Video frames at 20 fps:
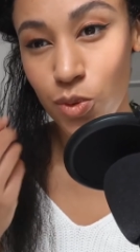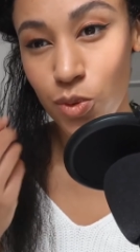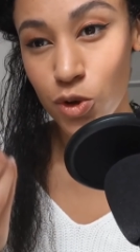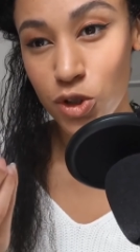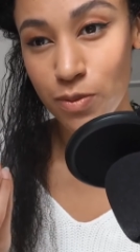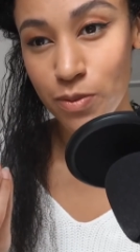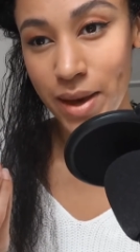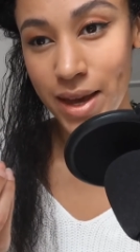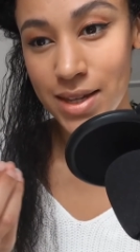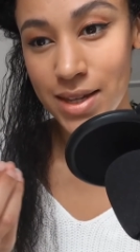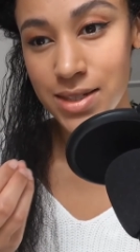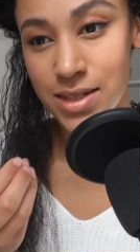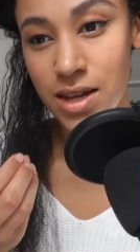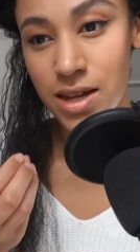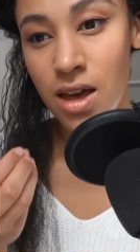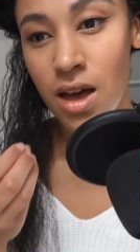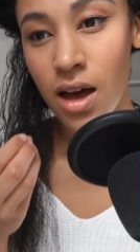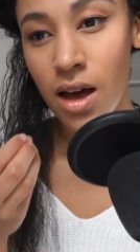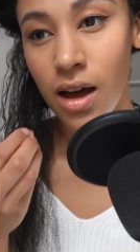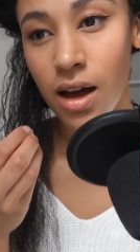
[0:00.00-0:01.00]
water-based
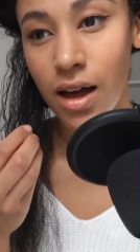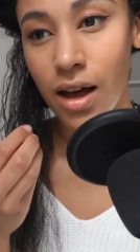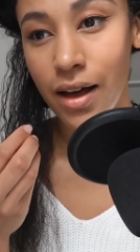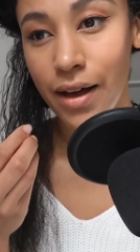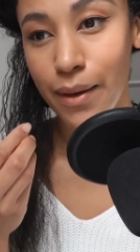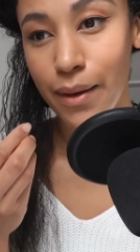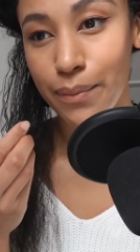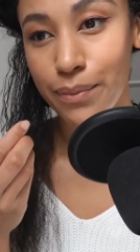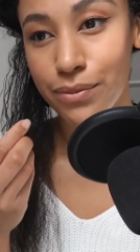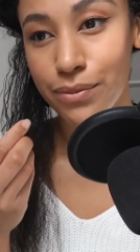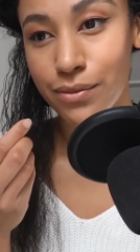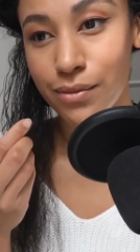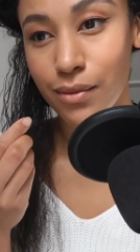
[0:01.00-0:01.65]
um,